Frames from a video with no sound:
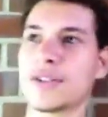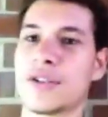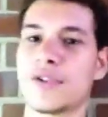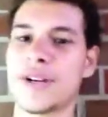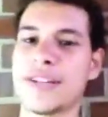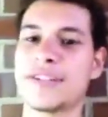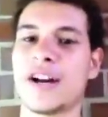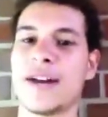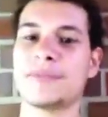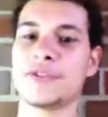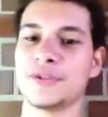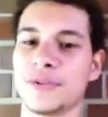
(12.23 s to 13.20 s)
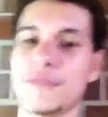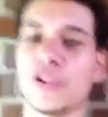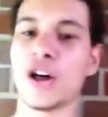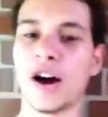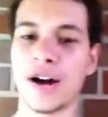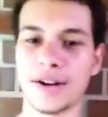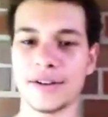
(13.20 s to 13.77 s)
great time to do a
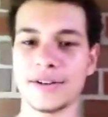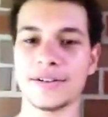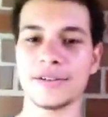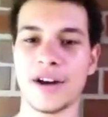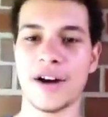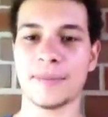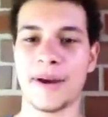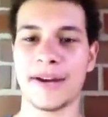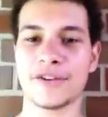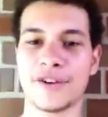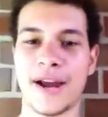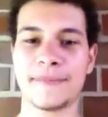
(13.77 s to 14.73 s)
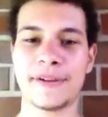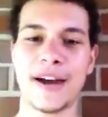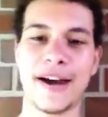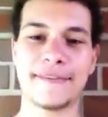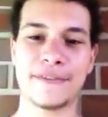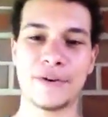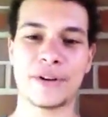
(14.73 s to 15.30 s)
vlog on my crappy
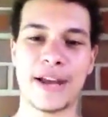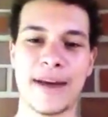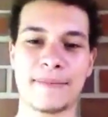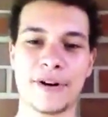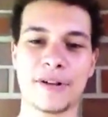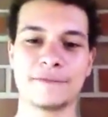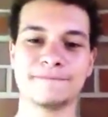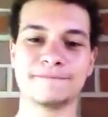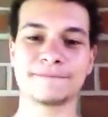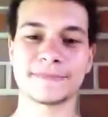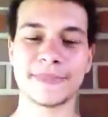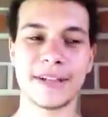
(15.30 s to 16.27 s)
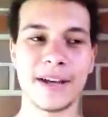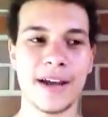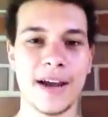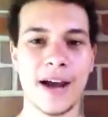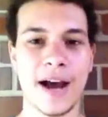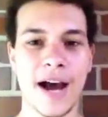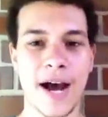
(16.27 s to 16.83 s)
iPhone
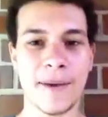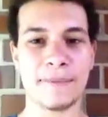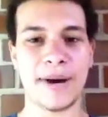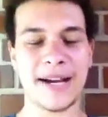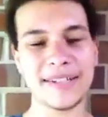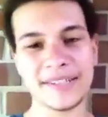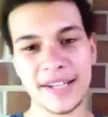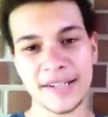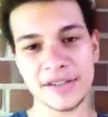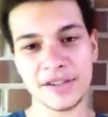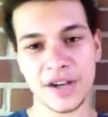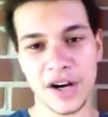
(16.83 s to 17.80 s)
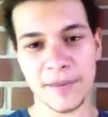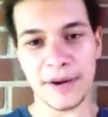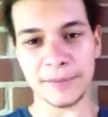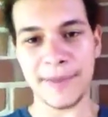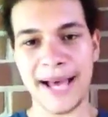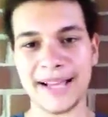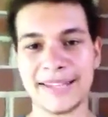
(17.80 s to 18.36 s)
camera. I decided to talk
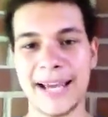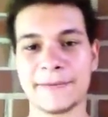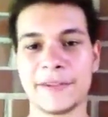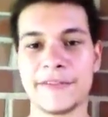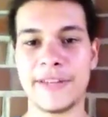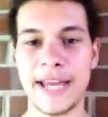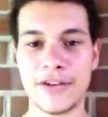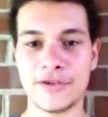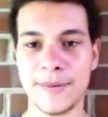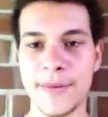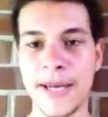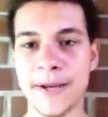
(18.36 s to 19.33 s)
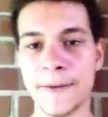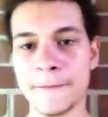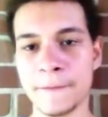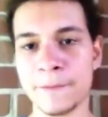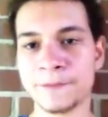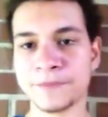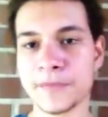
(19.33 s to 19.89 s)
about maladaptive daydreaming
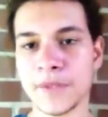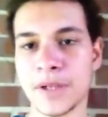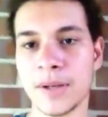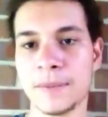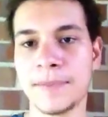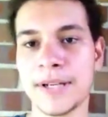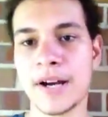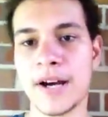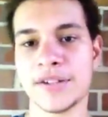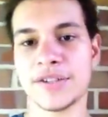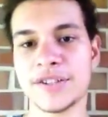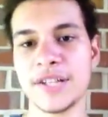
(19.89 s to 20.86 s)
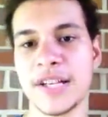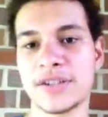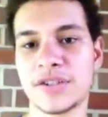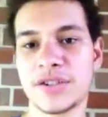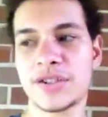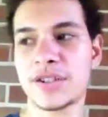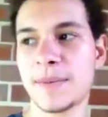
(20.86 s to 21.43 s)
because it's
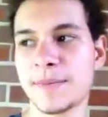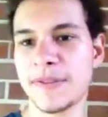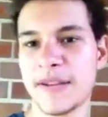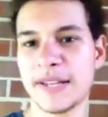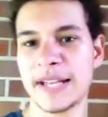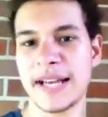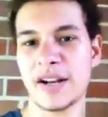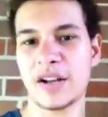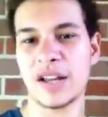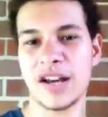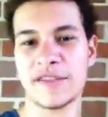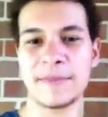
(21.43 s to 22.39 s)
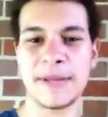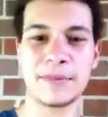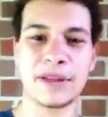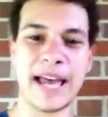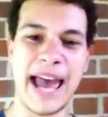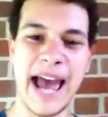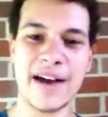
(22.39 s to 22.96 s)
something that a lot of people
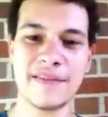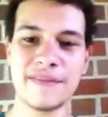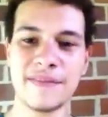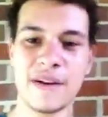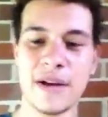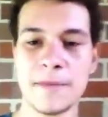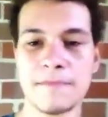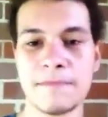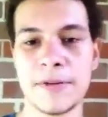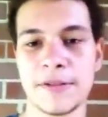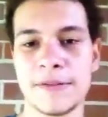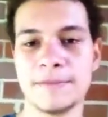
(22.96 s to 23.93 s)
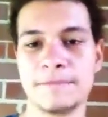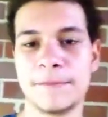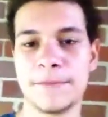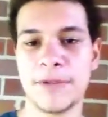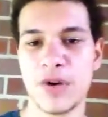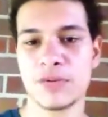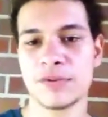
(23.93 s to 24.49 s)
have, but
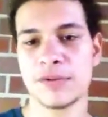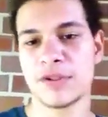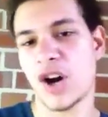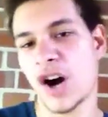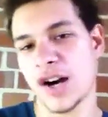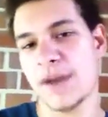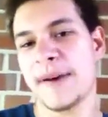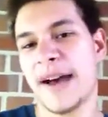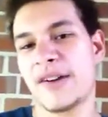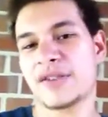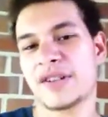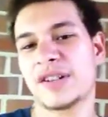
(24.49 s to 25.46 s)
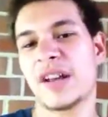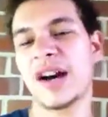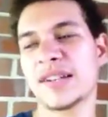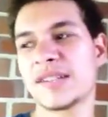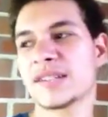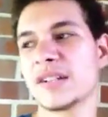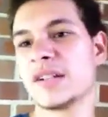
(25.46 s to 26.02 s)
don't talk about a
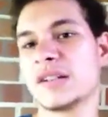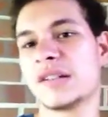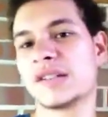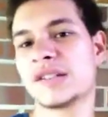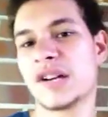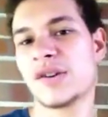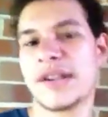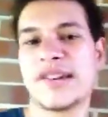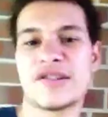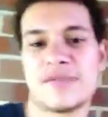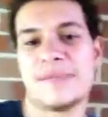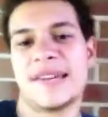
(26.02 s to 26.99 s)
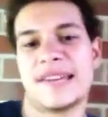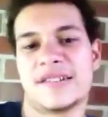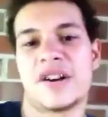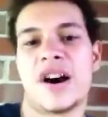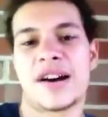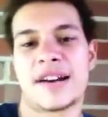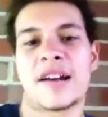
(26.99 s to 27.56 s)
lot. So here's me
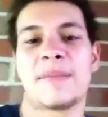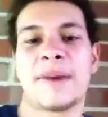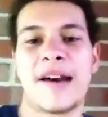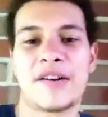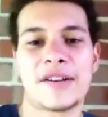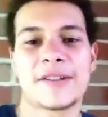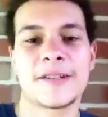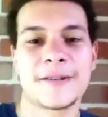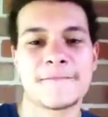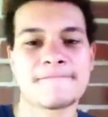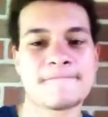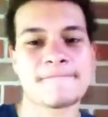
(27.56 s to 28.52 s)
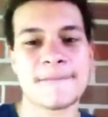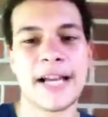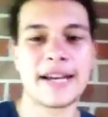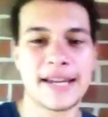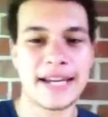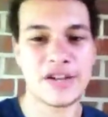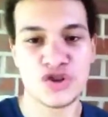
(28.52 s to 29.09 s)
talking about it.
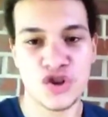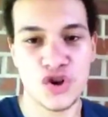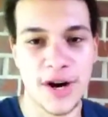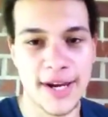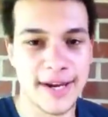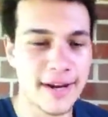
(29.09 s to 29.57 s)
Enjoy.